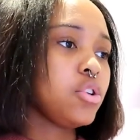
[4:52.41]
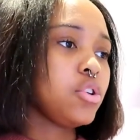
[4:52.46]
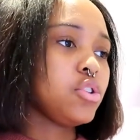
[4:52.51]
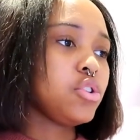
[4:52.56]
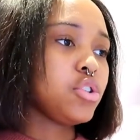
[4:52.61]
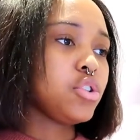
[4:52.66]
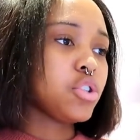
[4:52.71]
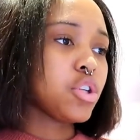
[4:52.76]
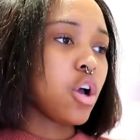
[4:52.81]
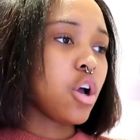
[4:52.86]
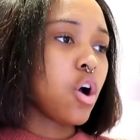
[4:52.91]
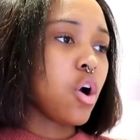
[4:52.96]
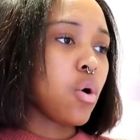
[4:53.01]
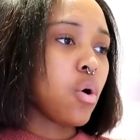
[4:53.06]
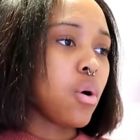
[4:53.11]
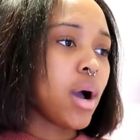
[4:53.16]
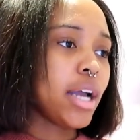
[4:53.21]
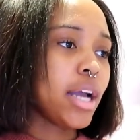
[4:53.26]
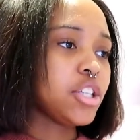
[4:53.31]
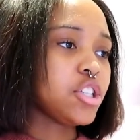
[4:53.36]

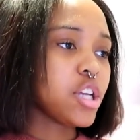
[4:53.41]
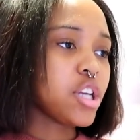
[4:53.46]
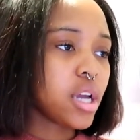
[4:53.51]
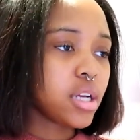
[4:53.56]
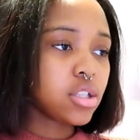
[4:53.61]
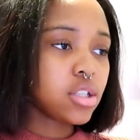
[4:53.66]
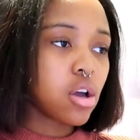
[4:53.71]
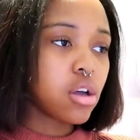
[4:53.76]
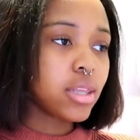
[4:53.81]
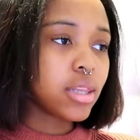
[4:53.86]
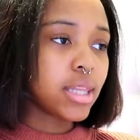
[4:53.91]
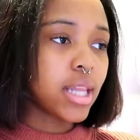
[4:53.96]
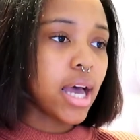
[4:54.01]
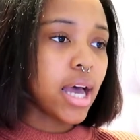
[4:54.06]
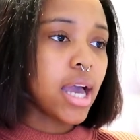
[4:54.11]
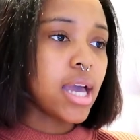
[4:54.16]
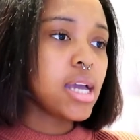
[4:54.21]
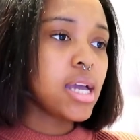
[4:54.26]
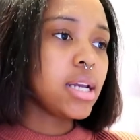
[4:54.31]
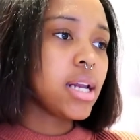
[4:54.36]
So I checked
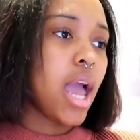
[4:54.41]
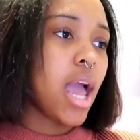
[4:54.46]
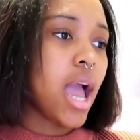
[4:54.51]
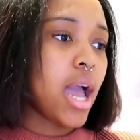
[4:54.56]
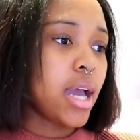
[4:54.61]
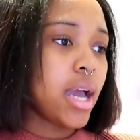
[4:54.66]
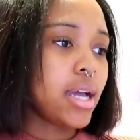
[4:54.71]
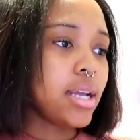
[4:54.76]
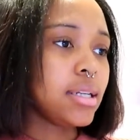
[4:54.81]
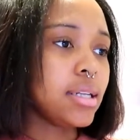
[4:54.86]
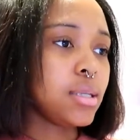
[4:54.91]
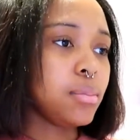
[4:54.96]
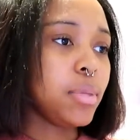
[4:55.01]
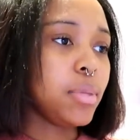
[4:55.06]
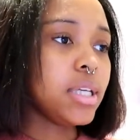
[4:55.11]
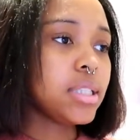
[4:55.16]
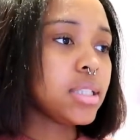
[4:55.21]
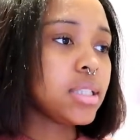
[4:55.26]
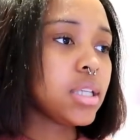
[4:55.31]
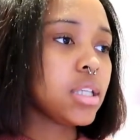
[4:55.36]
online, and
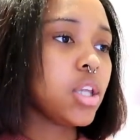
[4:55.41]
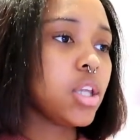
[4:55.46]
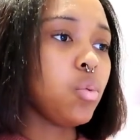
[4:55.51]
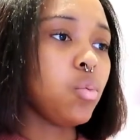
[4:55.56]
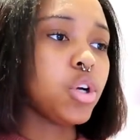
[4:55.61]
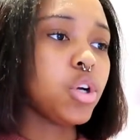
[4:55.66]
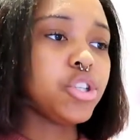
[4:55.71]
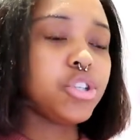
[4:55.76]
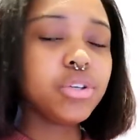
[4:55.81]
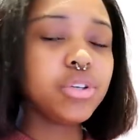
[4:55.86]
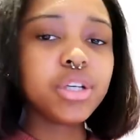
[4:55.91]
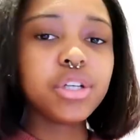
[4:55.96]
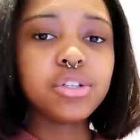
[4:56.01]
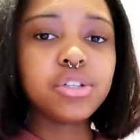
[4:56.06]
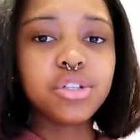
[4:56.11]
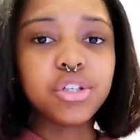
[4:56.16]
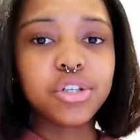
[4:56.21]
basically what you can